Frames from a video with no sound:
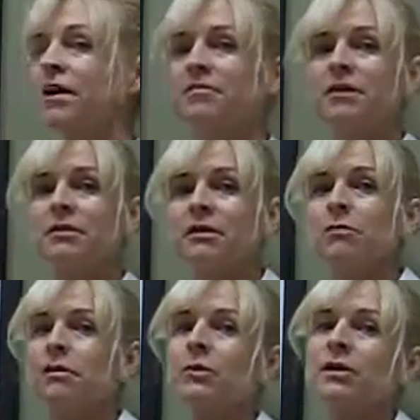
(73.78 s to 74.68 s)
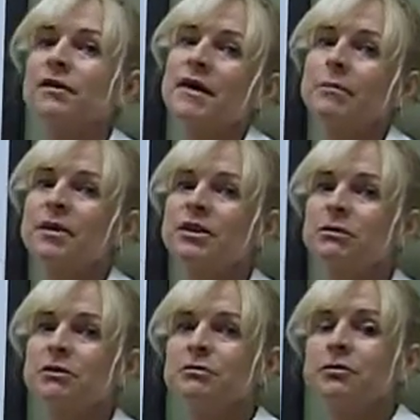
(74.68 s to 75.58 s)
I've never done blood work on that
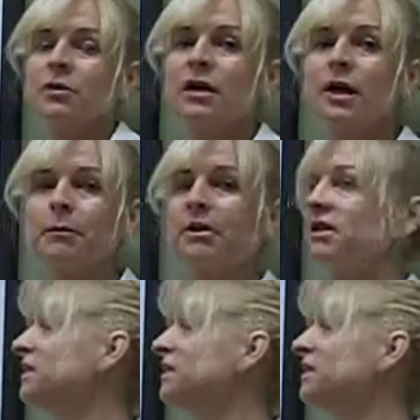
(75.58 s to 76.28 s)
patient before, I'm going